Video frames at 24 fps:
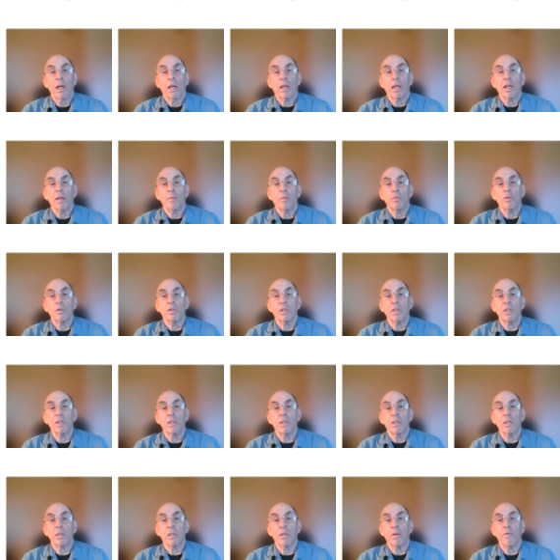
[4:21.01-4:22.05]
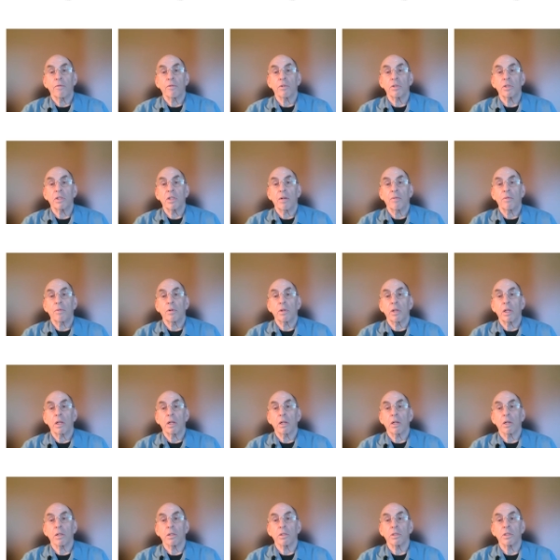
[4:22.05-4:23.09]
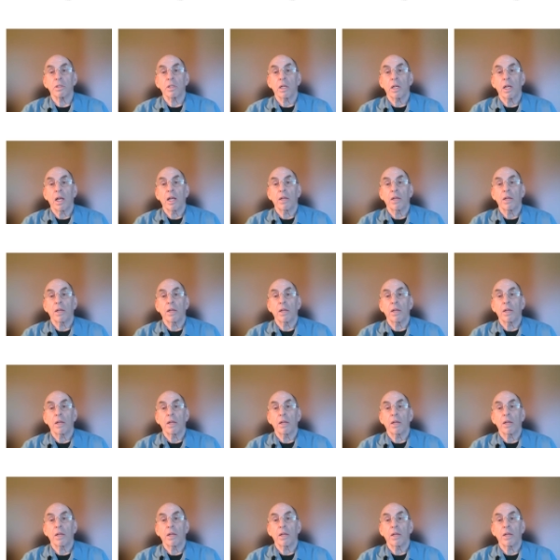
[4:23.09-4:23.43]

can persist for several years,